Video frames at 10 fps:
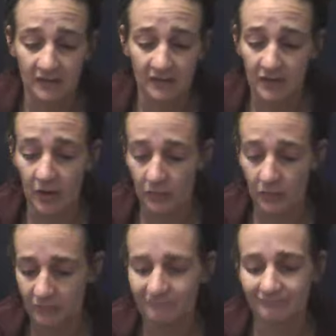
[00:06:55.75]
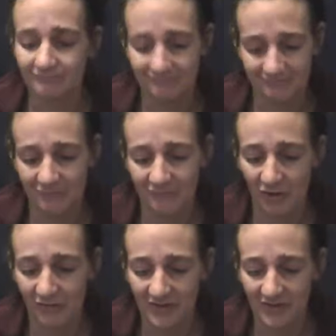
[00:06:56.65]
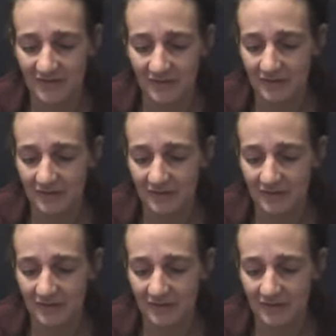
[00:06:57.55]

no. Perfect.